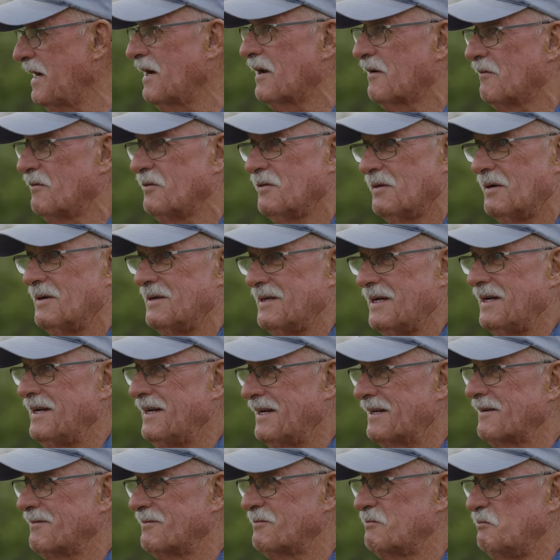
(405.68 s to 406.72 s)
out
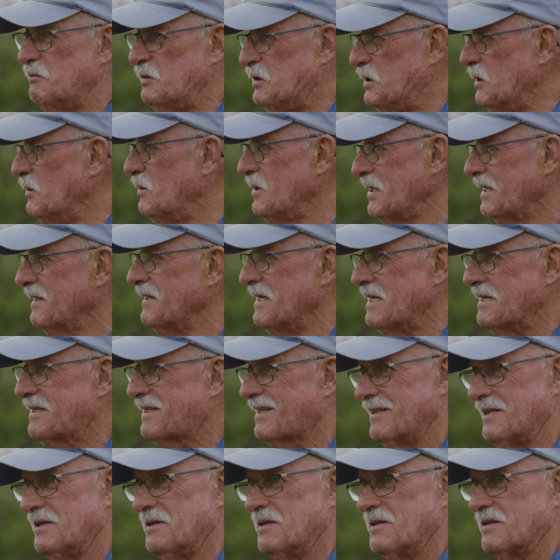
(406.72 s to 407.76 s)
of doing this
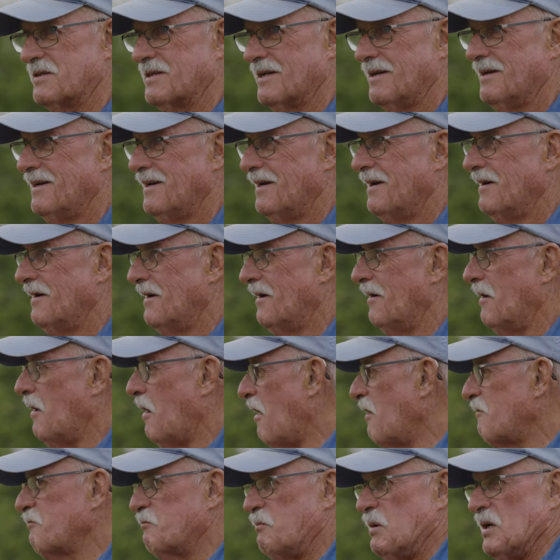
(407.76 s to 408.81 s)
is
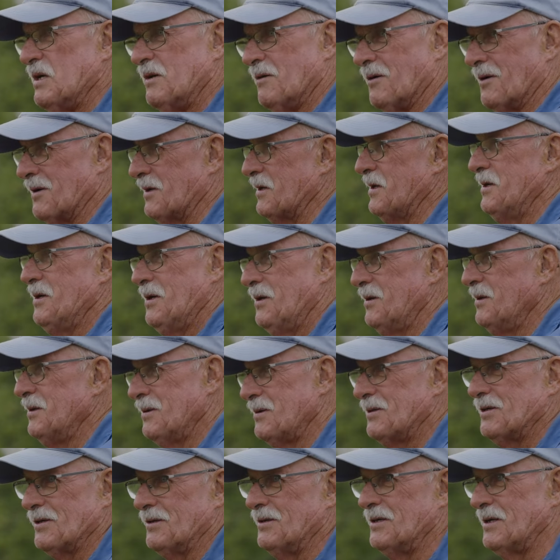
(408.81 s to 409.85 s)
I've been on a
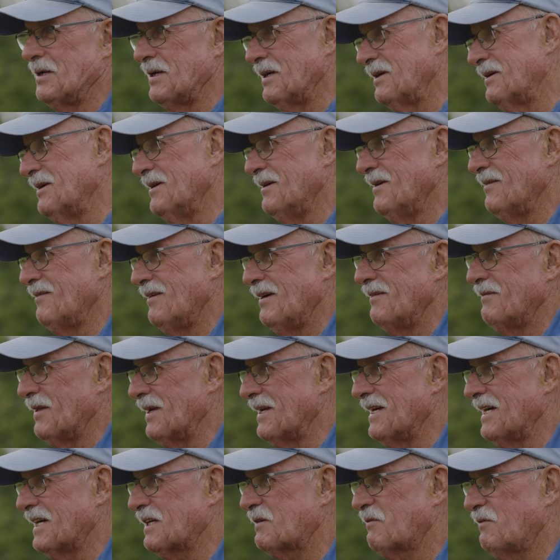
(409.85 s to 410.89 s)
huge learning curve over
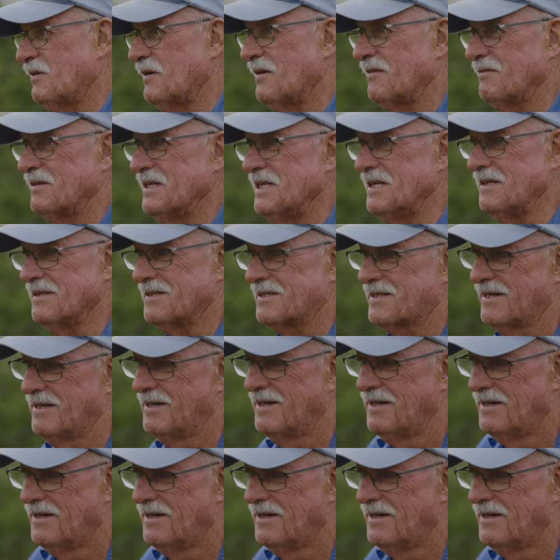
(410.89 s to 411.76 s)
the last 5 years.